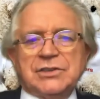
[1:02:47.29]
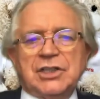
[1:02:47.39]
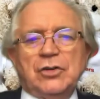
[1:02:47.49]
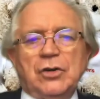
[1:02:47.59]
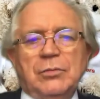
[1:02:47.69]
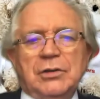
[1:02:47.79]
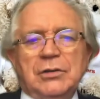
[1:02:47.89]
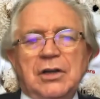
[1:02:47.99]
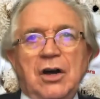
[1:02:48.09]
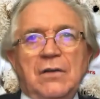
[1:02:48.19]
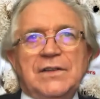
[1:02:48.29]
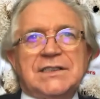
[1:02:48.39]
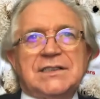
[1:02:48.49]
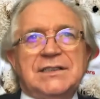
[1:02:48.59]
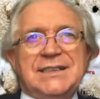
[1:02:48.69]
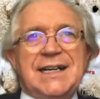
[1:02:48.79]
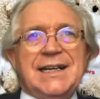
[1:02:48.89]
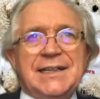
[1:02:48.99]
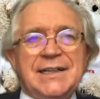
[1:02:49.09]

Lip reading: a normal office day.